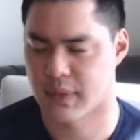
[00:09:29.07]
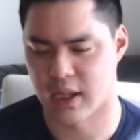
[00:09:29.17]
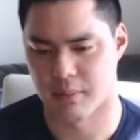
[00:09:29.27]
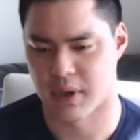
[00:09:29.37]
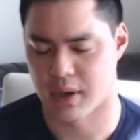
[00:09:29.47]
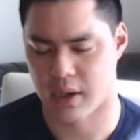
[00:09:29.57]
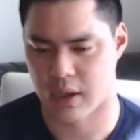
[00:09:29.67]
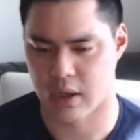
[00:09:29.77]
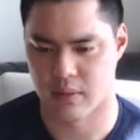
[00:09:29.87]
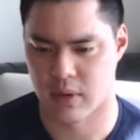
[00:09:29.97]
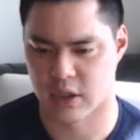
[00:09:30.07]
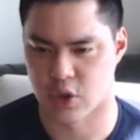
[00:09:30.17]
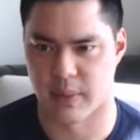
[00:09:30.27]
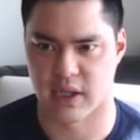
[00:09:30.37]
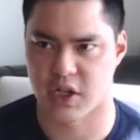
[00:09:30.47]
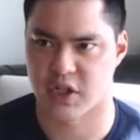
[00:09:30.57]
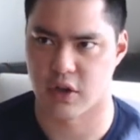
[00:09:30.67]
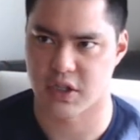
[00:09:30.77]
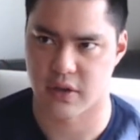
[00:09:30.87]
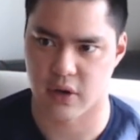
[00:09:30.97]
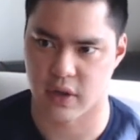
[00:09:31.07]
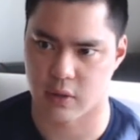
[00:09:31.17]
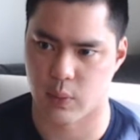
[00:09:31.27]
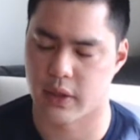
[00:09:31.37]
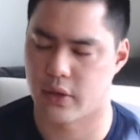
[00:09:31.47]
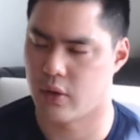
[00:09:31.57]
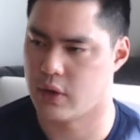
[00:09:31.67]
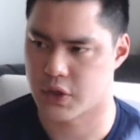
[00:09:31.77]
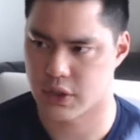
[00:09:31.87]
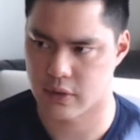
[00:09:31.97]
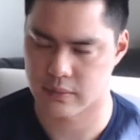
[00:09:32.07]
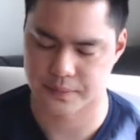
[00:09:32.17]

Yeah, but I sold my last shares there like 130 or so.